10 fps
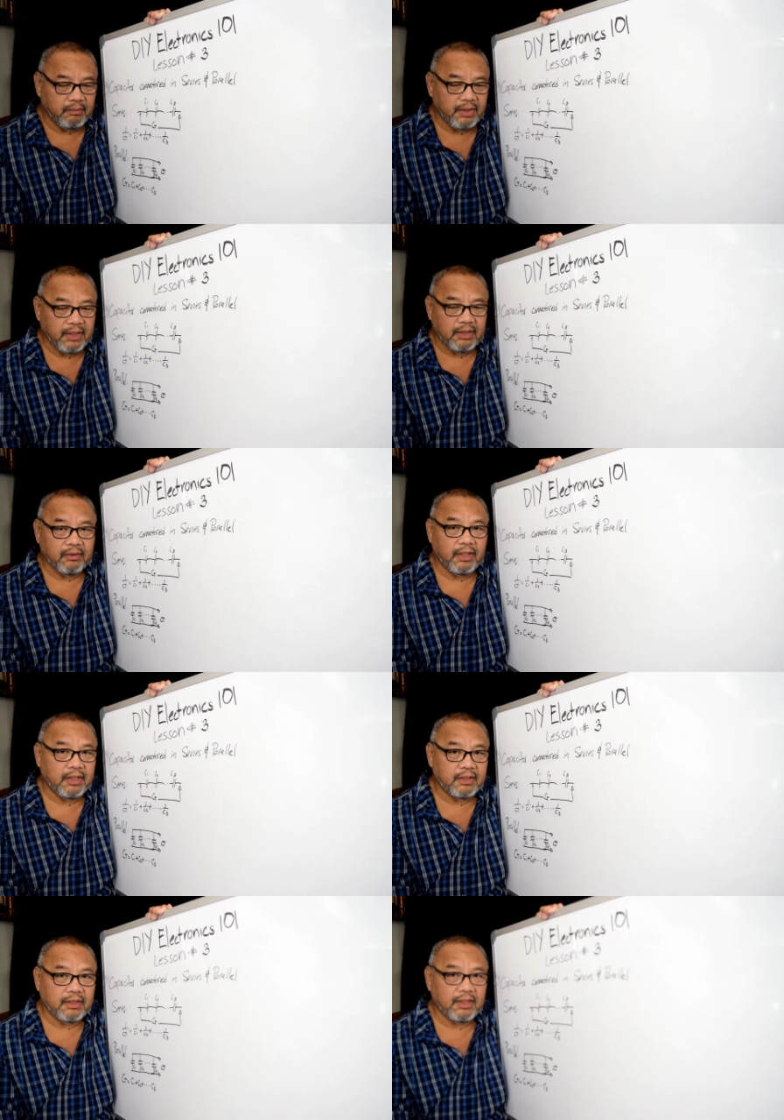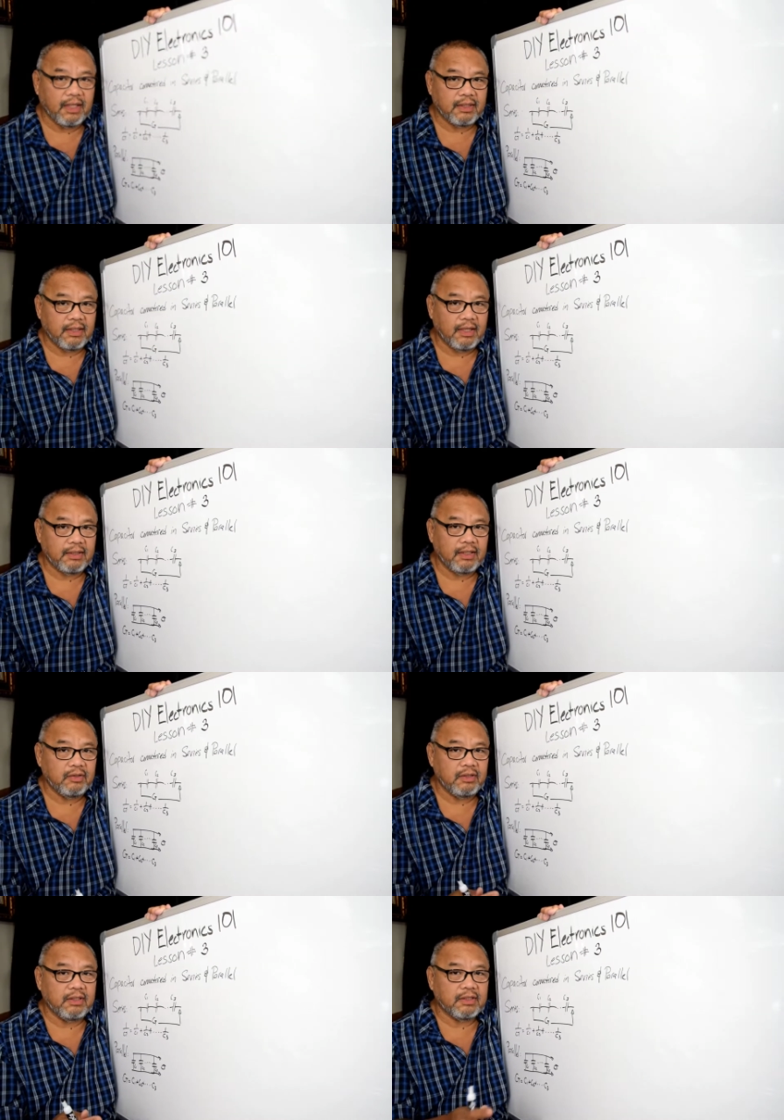bin or anything like that, and you
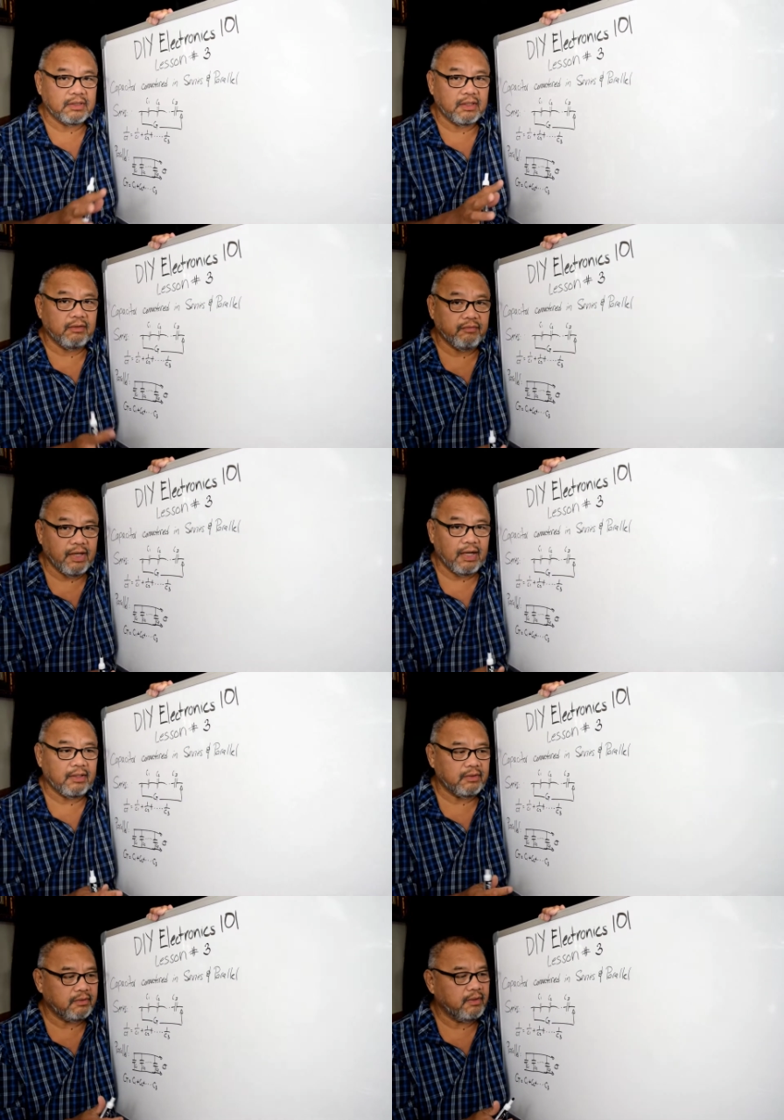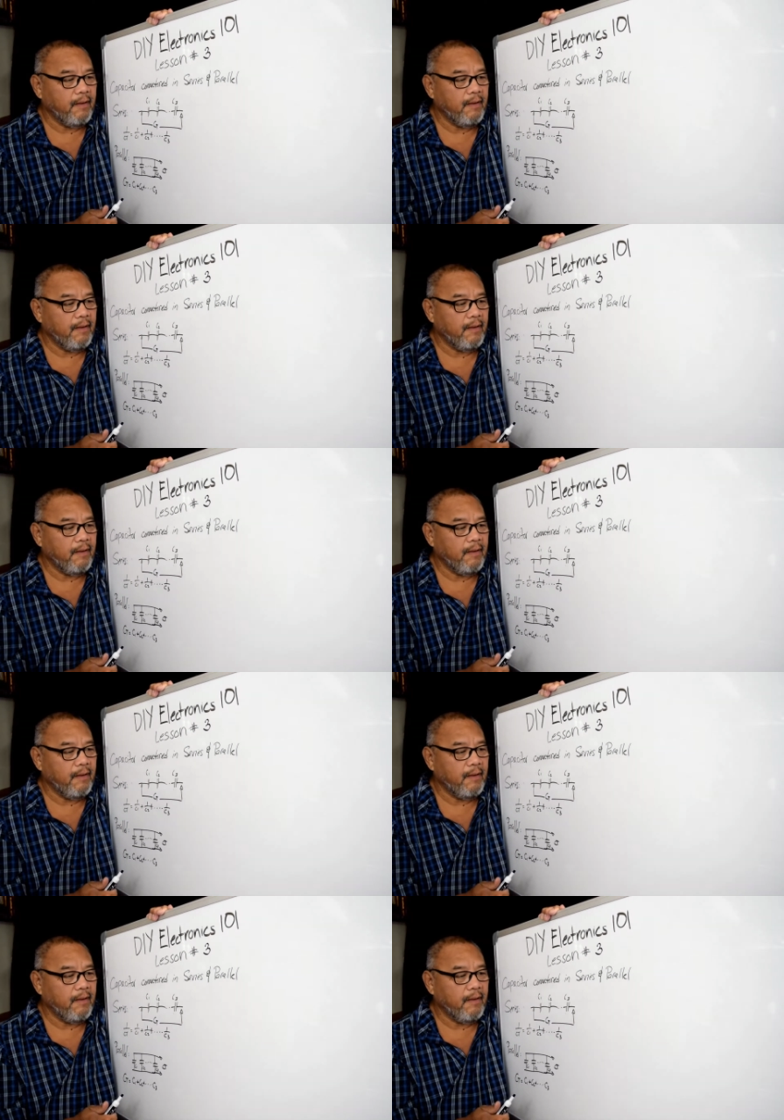need a certain value.